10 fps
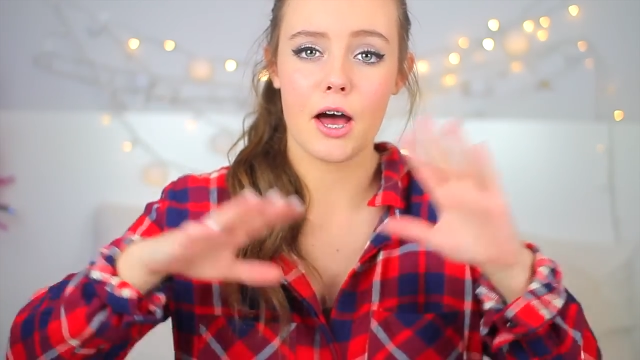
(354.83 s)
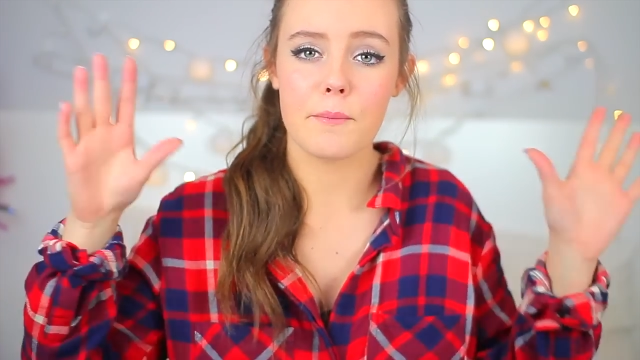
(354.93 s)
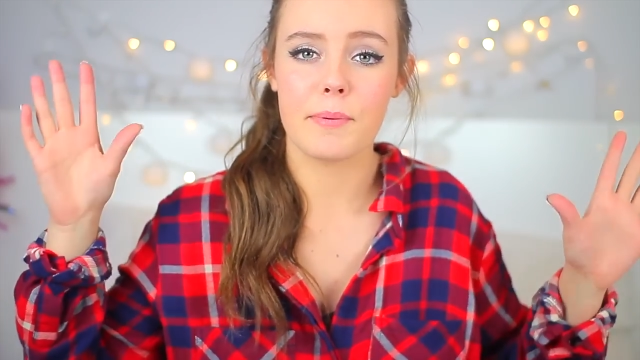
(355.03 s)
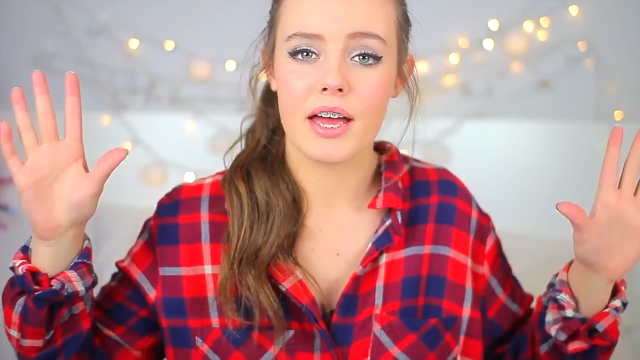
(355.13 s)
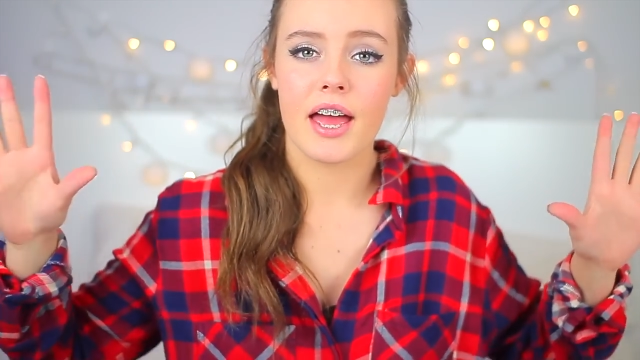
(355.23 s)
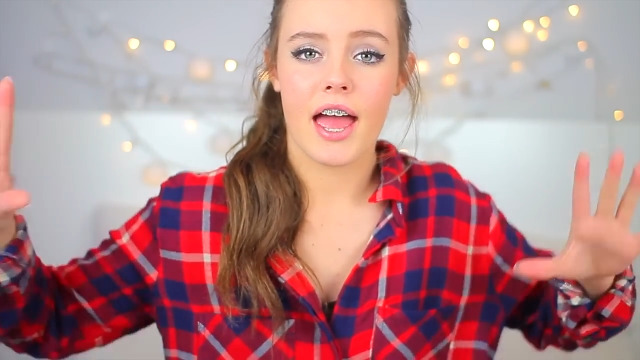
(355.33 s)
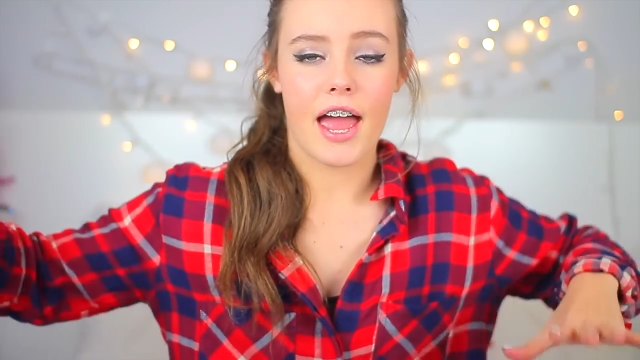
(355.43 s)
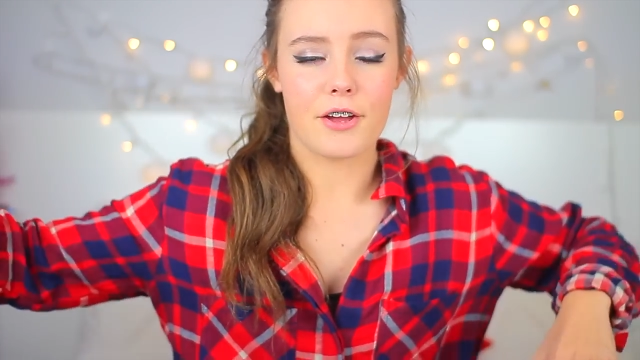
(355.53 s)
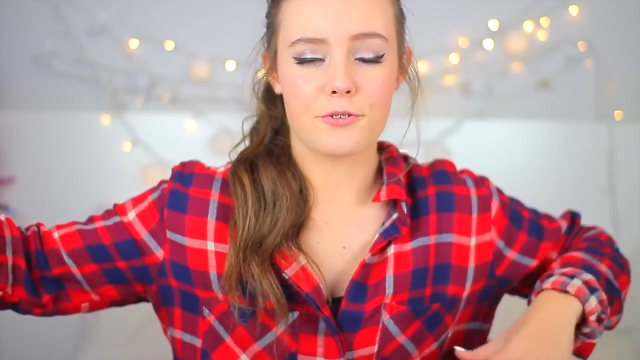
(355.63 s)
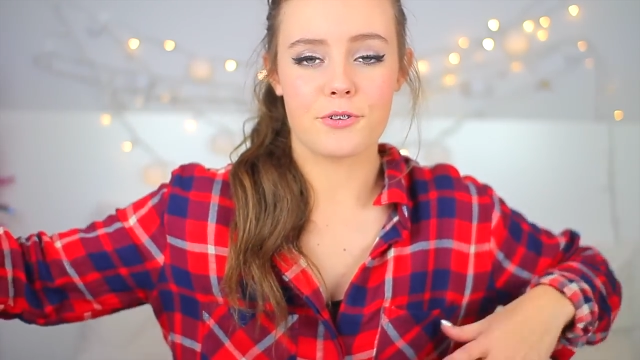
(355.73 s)
up
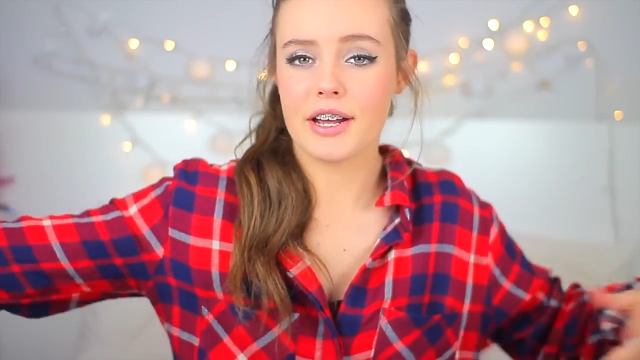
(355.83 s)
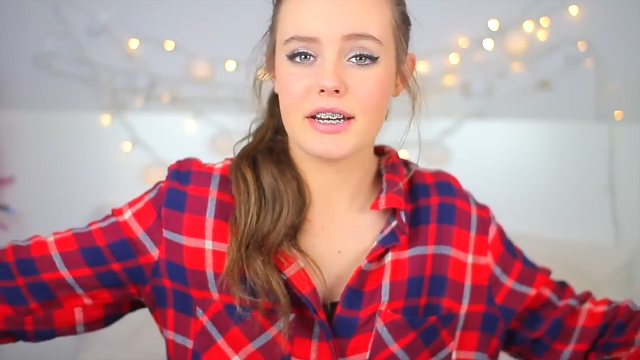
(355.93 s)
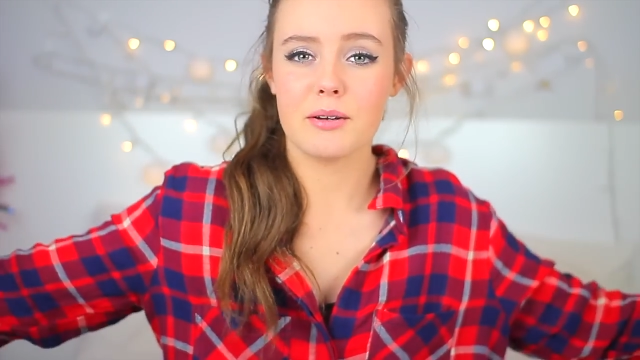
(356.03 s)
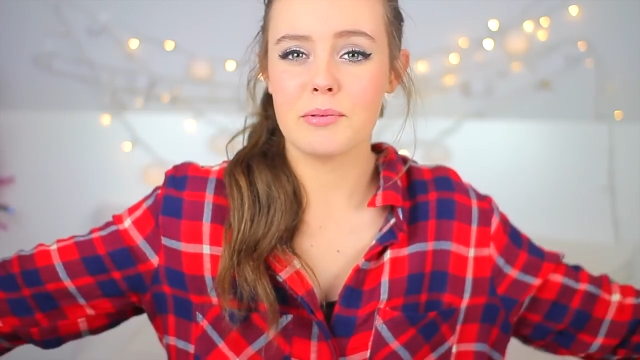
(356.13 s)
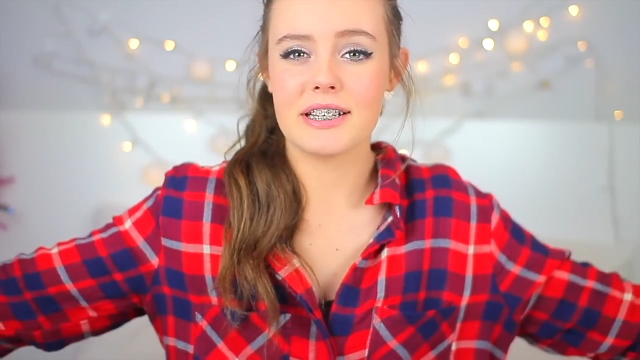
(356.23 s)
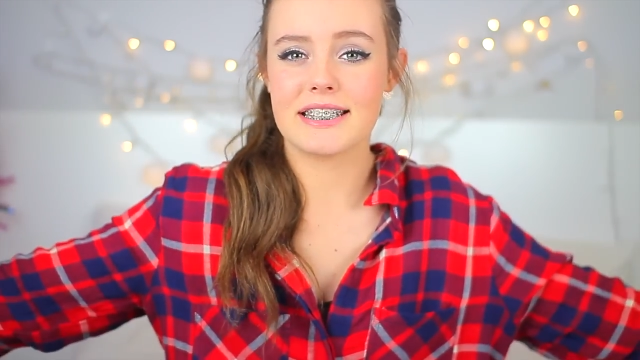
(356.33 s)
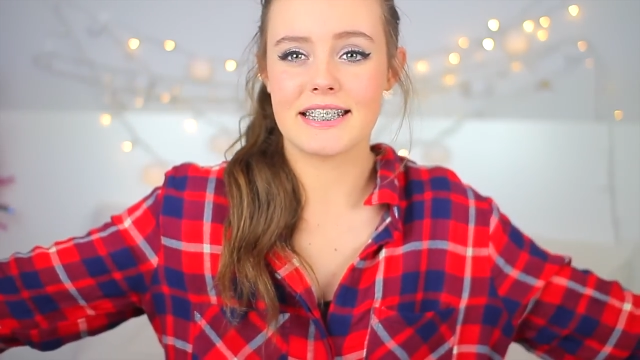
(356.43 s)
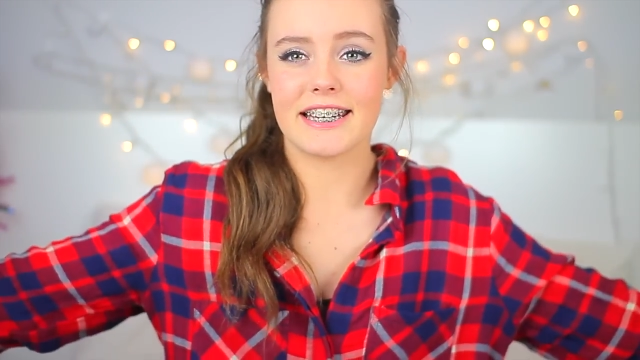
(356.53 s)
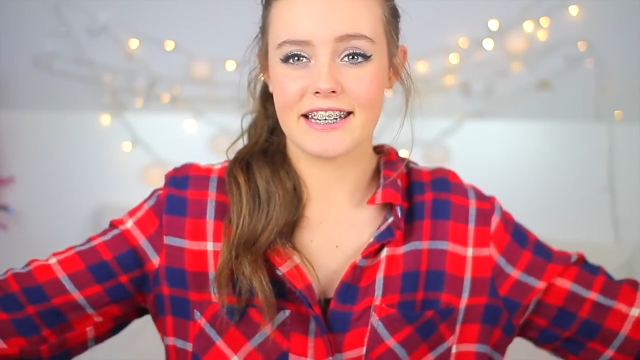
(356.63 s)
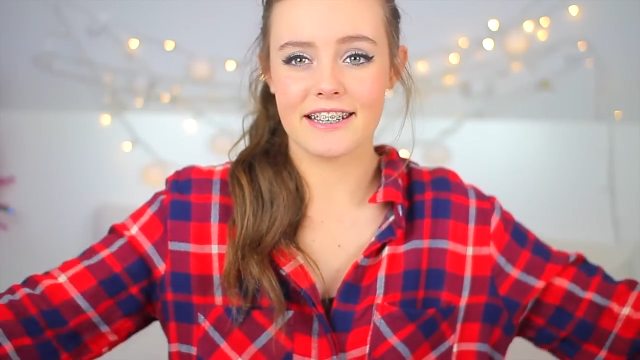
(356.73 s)
and ready to be
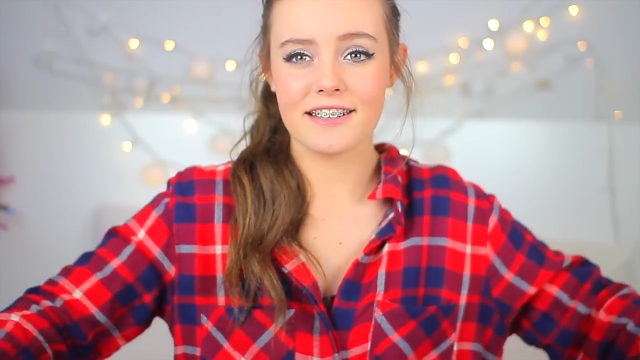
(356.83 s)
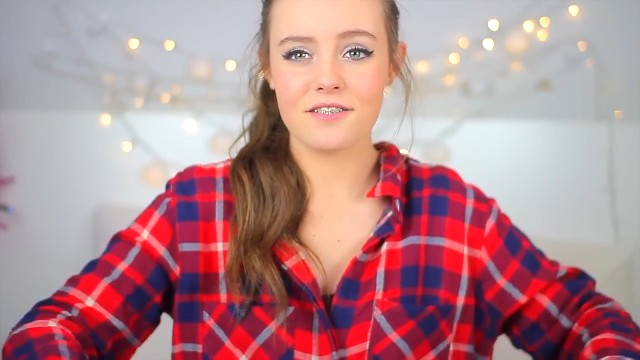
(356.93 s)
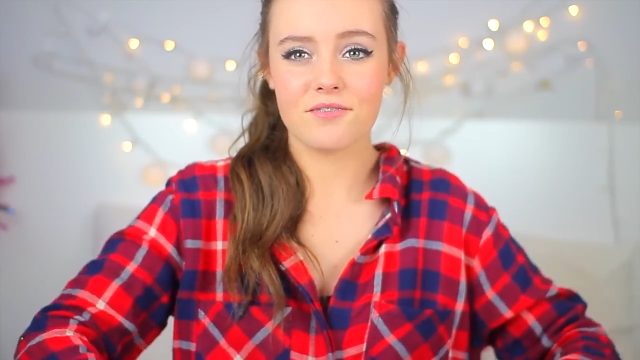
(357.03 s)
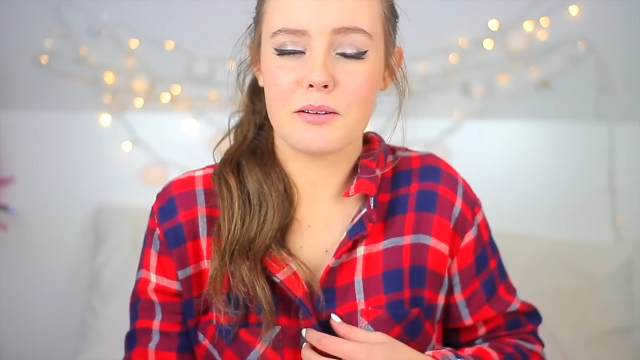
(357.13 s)
seen.